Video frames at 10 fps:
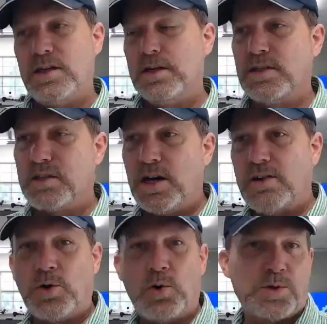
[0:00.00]
uh,
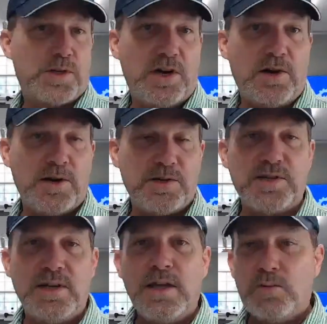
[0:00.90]
golf course carts
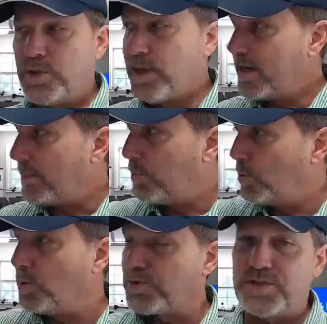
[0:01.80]
where they can
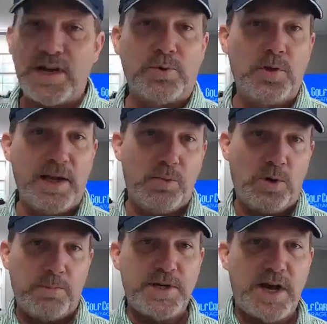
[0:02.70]
pull several at
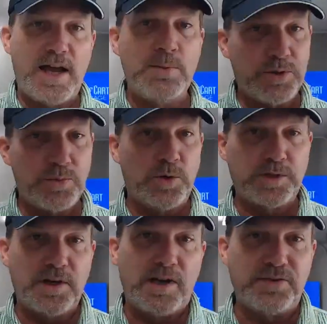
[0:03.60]
one time with one
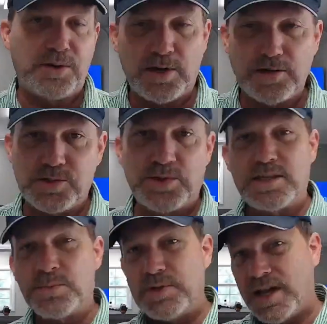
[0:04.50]
golf cart so
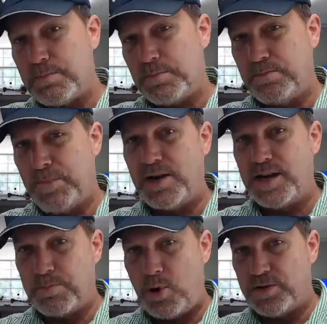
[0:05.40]
that's that
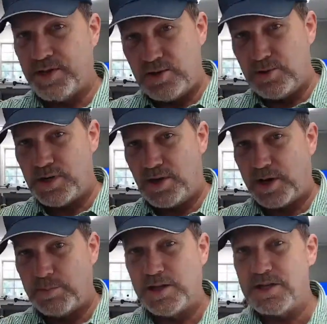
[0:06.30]
mounting part that you're
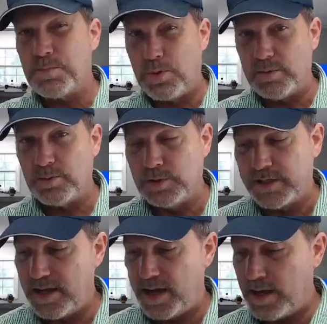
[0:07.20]
talking about is probably
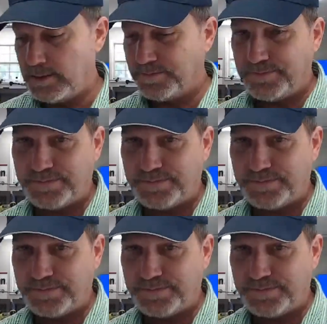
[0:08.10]
that